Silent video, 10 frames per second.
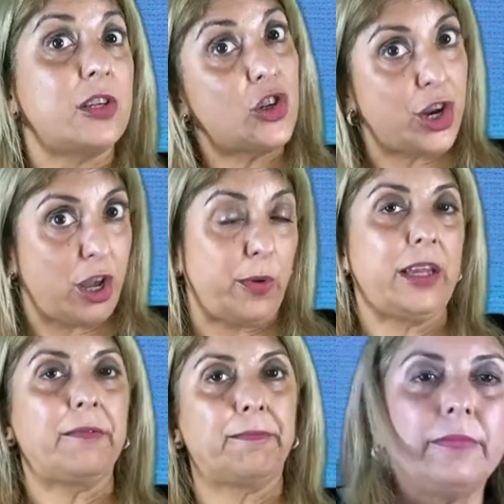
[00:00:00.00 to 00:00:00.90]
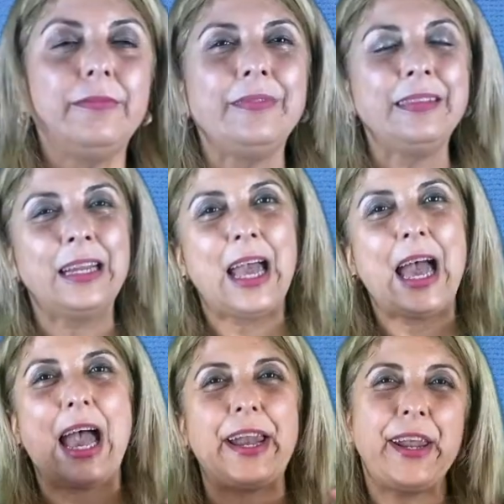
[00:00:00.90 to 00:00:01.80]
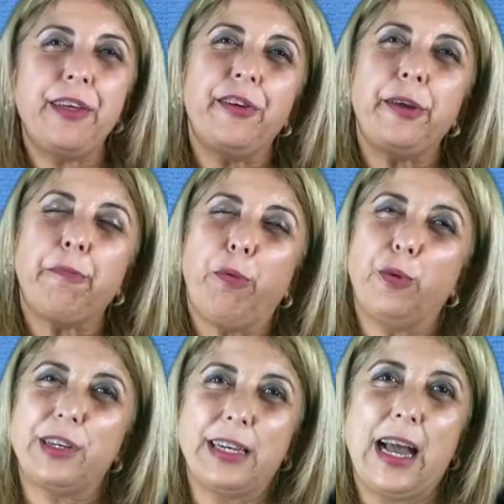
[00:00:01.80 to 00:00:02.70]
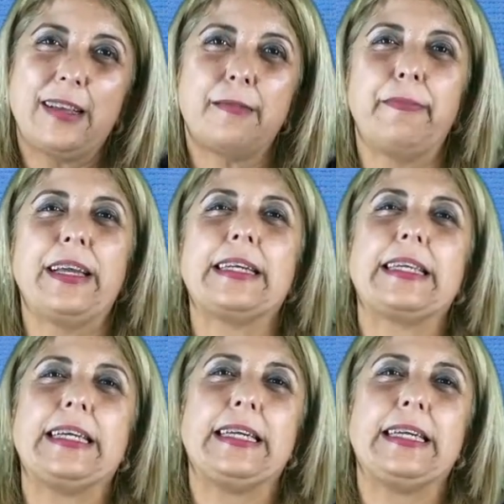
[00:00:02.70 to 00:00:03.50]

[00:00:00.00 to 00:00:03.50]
to know it. Another important aspect